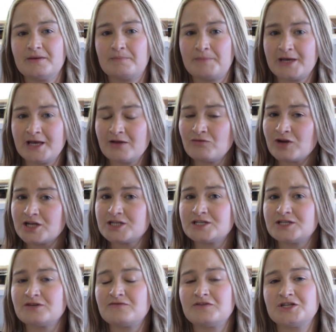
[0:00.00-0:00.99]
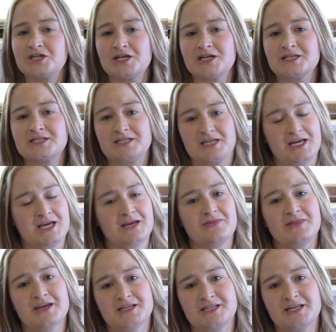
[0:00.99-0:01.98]
Being registered for GST
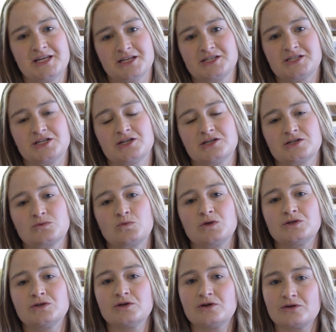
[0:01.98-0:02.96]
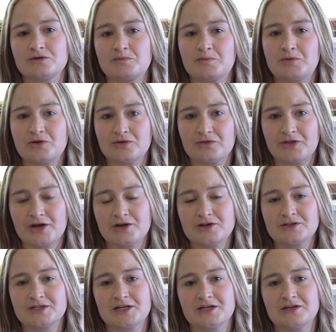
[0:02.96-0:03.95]
in this instance will not put
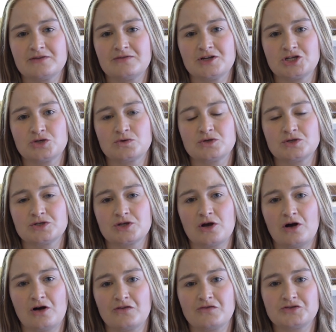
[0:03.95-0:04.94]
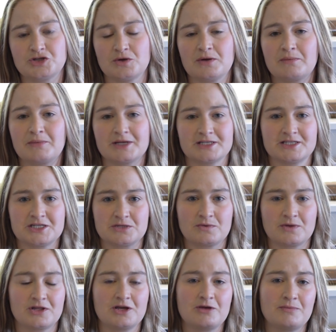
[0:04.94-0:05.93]
those individuals off doing business
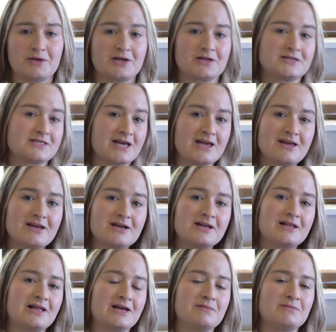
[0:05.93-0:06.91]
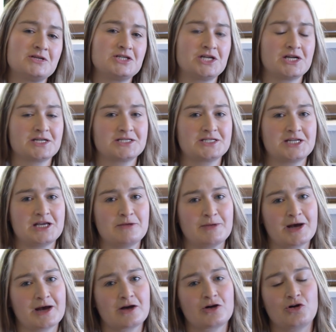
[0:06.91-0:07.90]
with you, because they can claim the GST
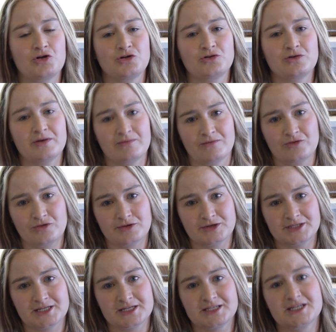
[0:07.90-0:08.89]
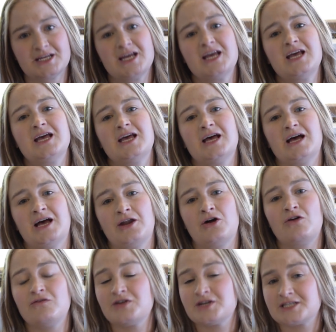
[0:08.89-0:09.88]
back on your invoices. And
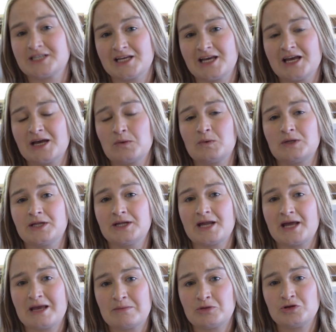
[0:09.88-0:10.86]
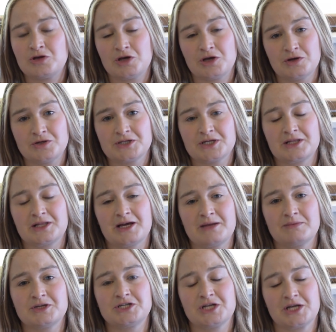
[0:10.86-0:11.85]
obviously it will enable you to
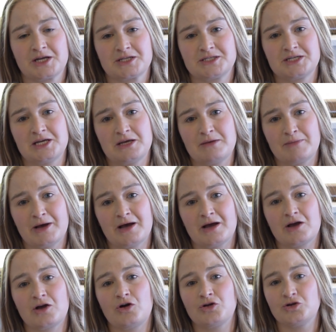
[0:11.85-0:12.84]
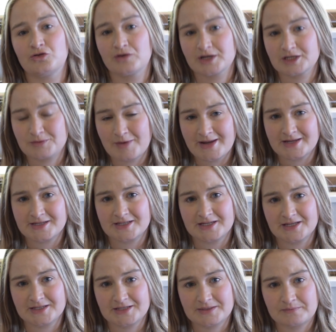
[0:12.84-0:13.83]
claim the GST back on your
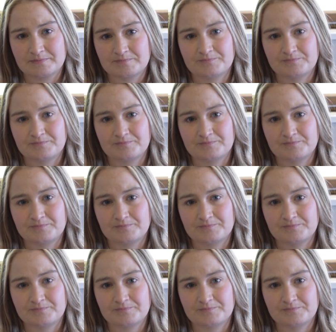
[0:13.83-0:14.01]
expenses.